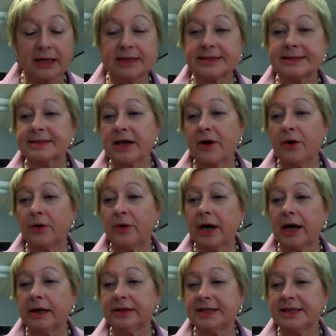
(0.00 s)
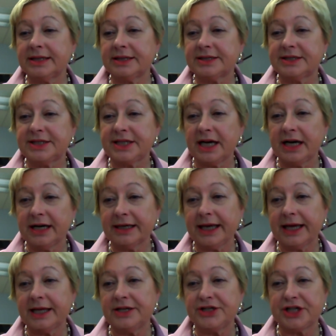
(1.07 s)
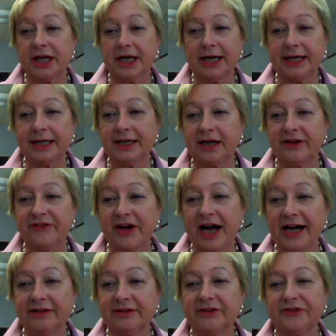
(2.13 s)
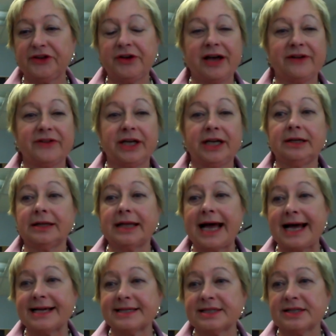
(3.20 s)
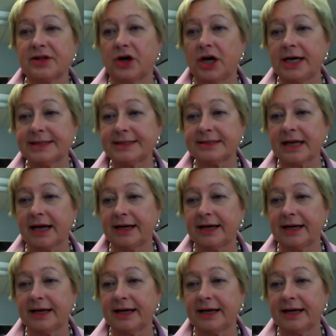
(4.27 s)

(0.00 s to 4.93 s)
So Doug and John, if either of you have any last thoughts,